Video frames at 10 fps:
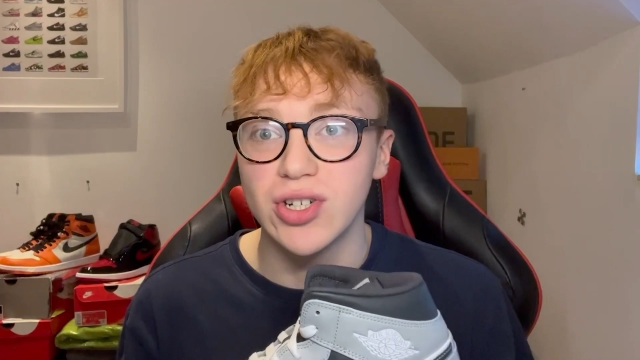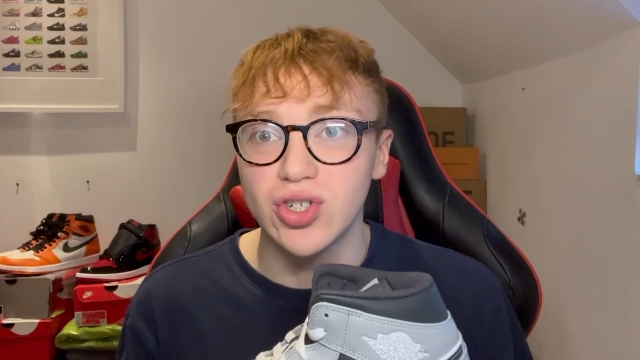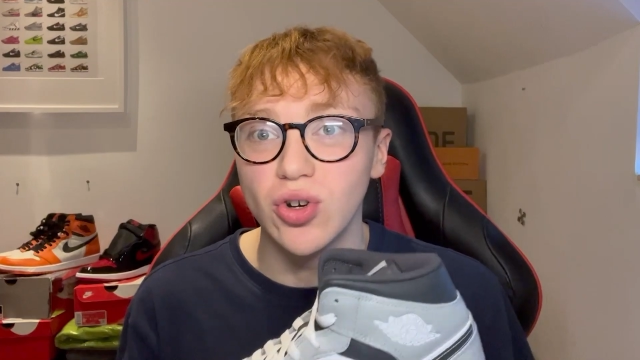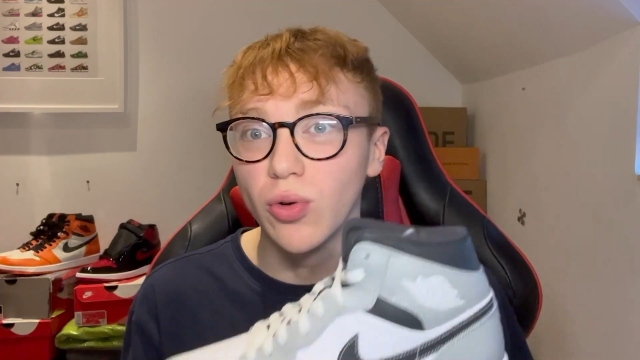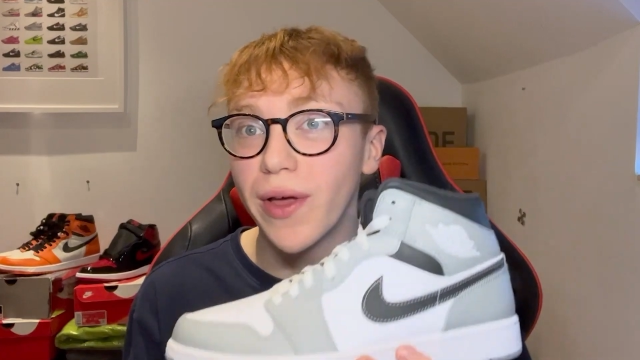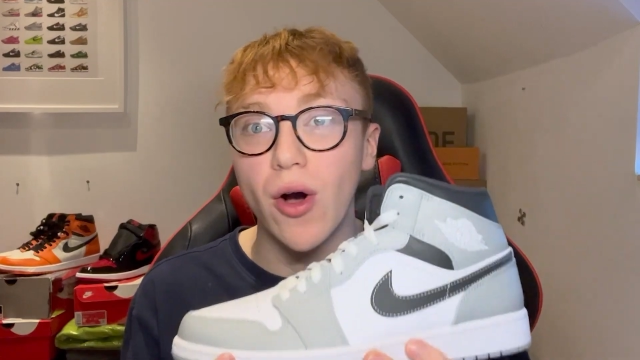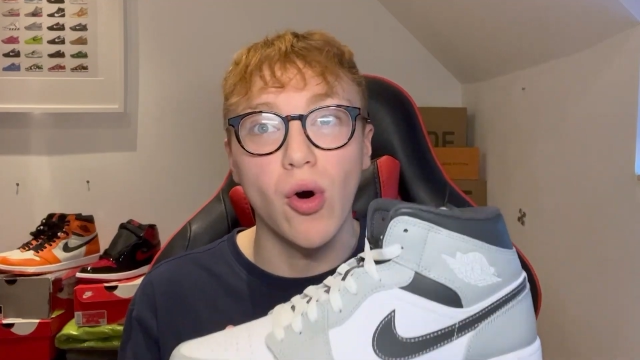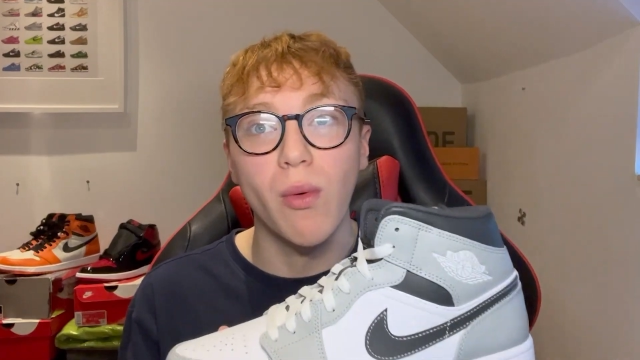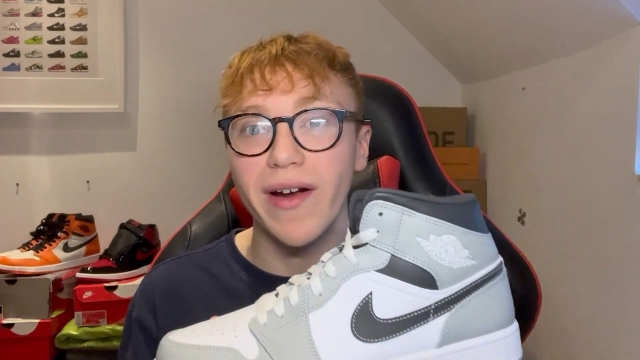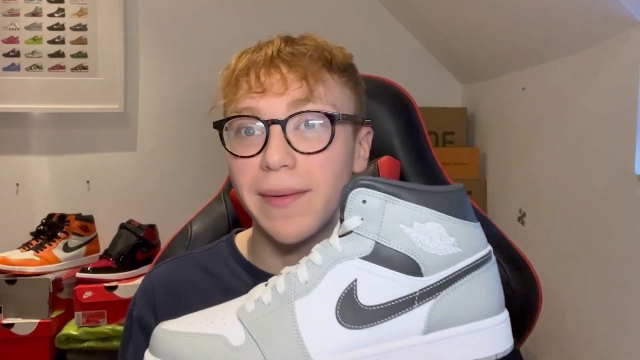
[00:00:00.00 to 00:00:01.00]
school, they're
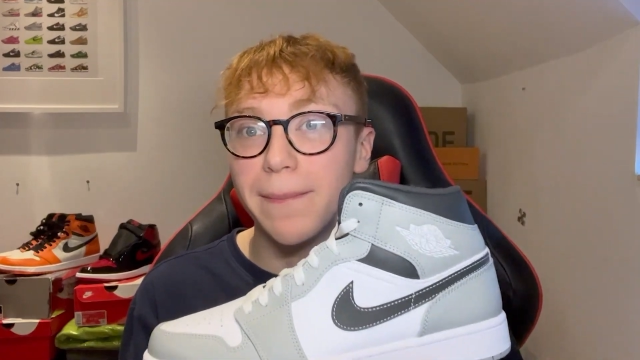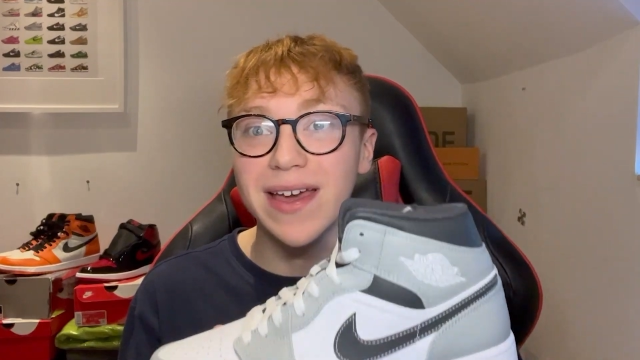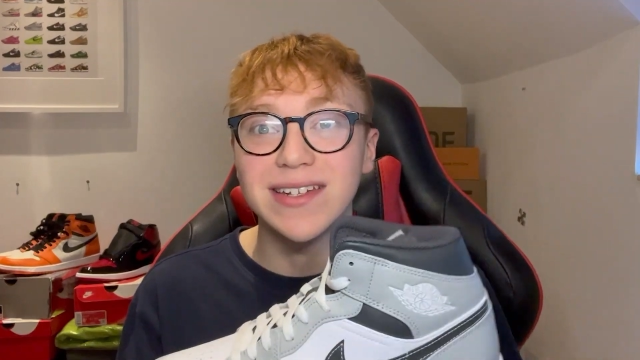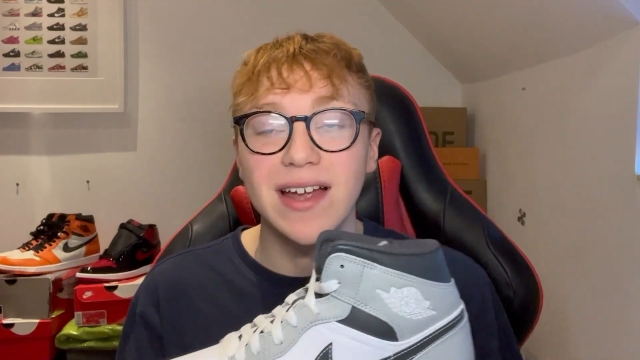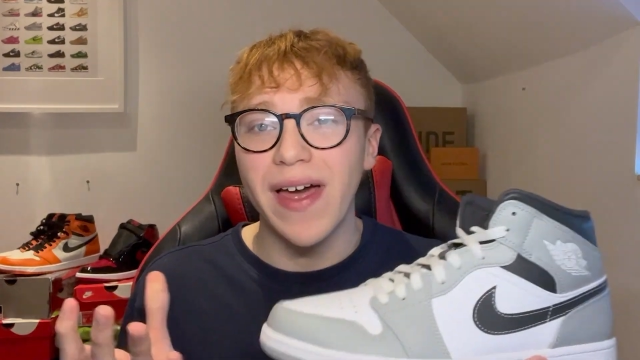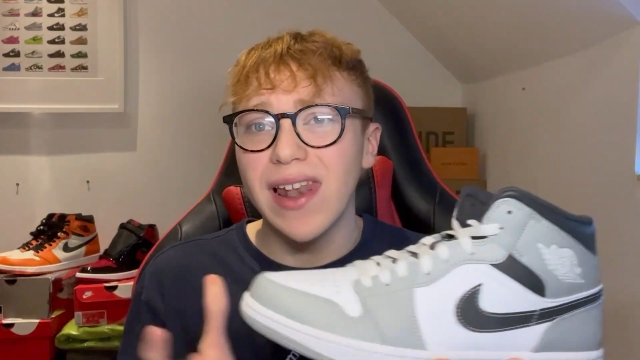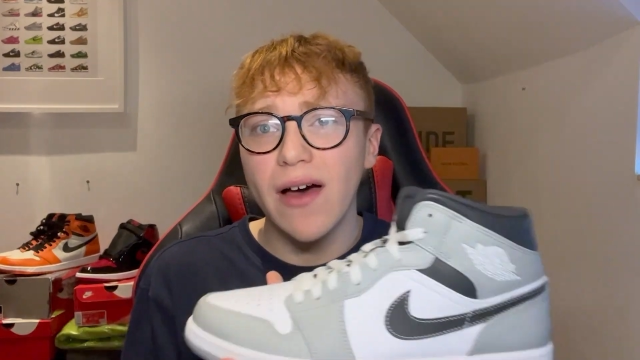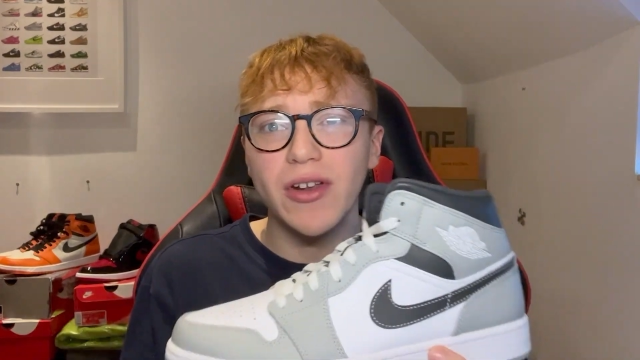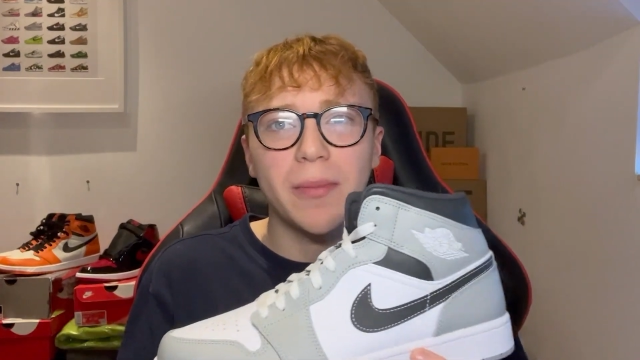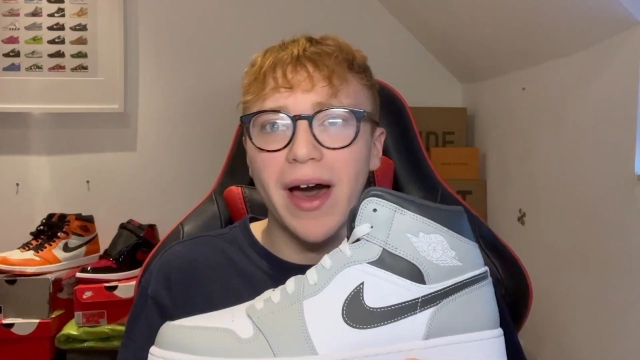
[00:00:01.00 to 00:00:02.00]
all wearing mids, and they're loving them.